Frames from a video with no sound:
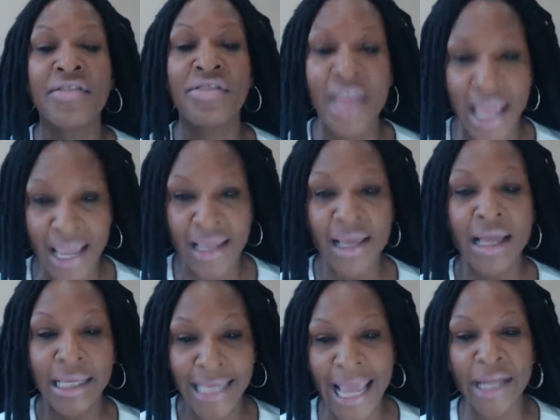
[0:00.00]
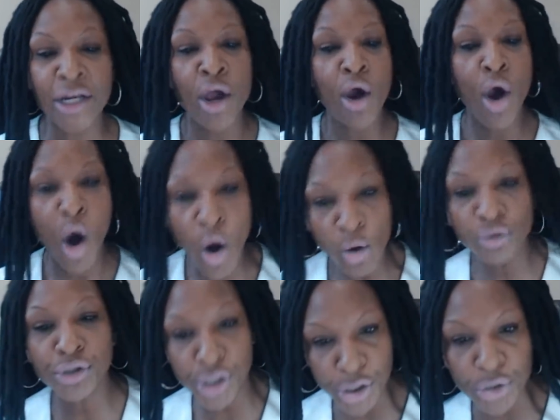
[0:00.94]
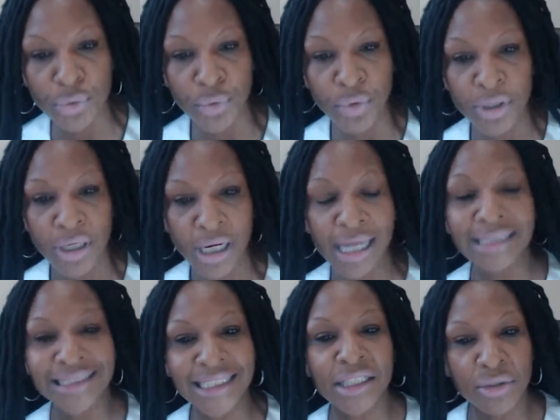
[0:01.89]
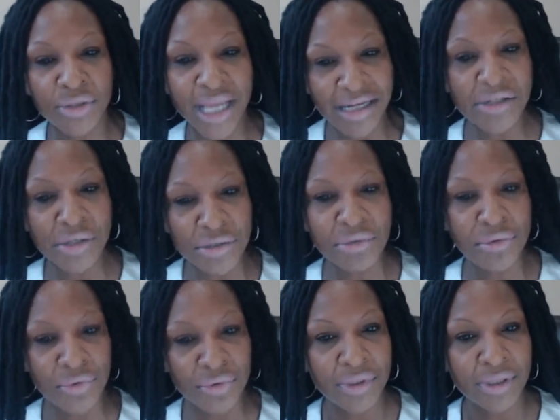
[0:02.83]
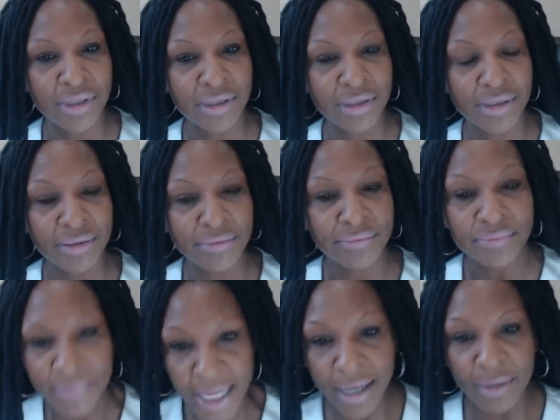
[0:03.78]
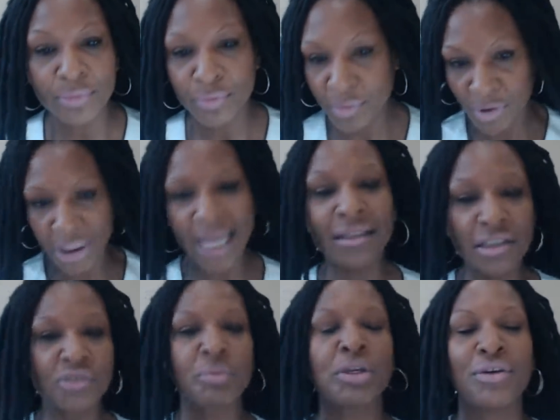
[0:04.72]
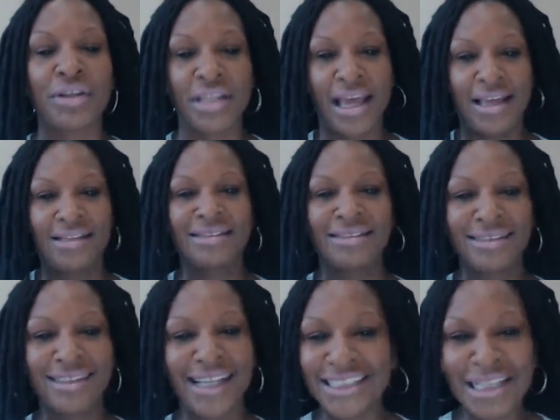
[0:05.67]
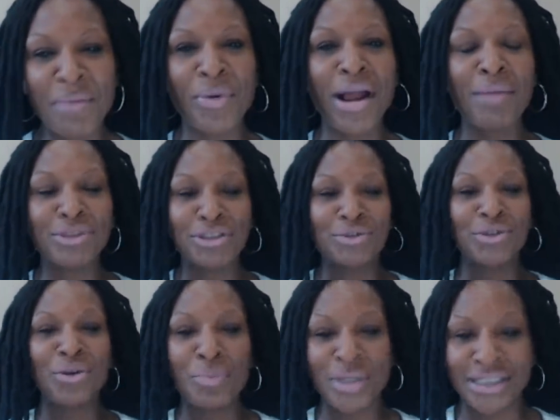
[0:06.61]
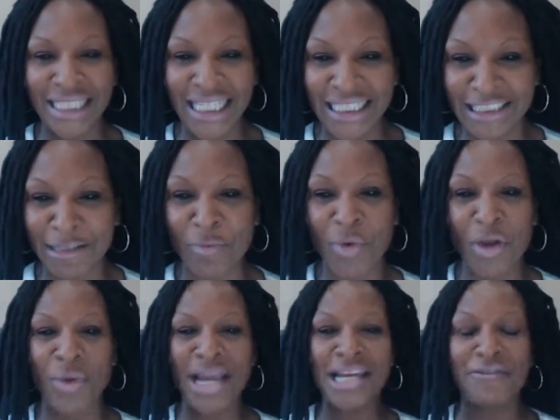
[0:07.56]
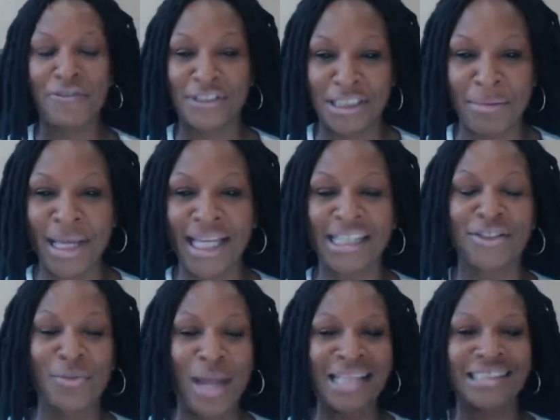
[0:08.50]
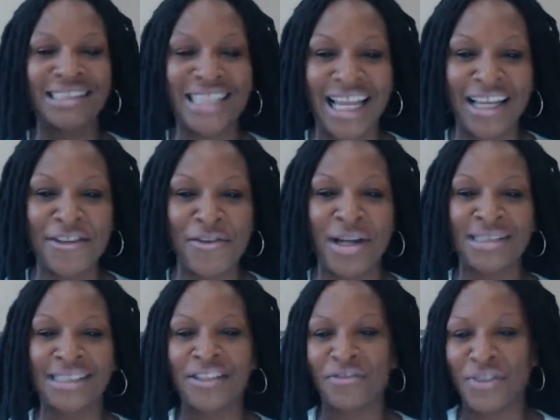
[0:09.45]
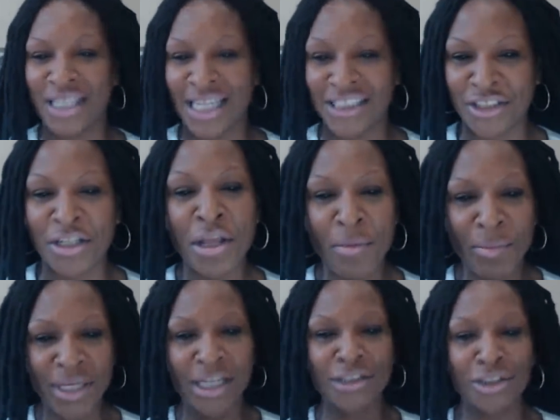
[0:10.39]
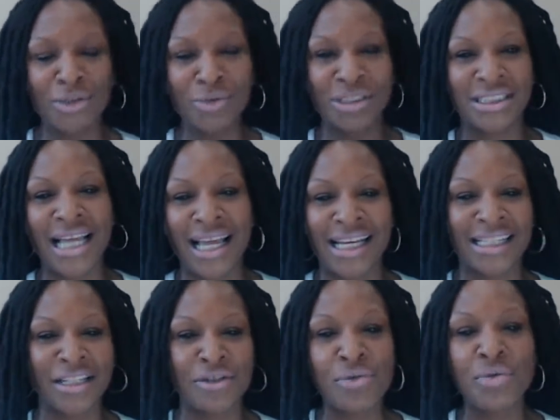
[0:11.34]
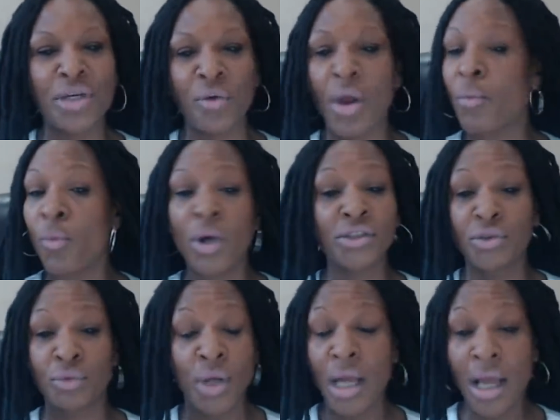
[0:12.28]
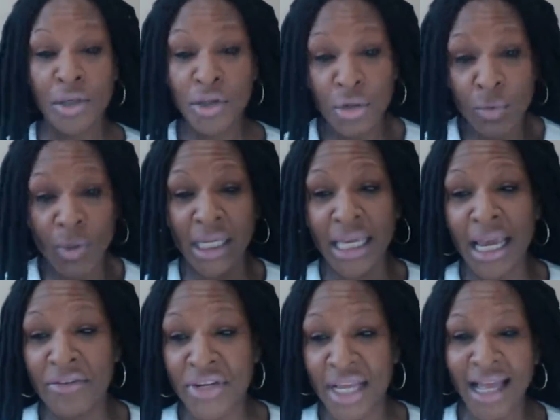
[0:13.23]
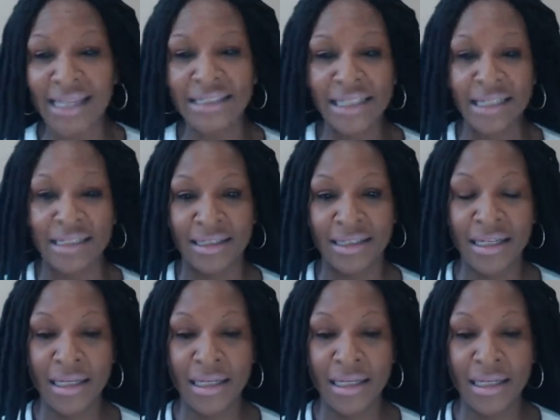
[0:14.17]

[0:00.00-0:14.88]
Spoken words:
they can hold you until they do. Now, challenge me on that. Because I promise you, you'll be sitting somewhere waiting for somebody to ascertain your identification because you decided that you didn't want to carry ID.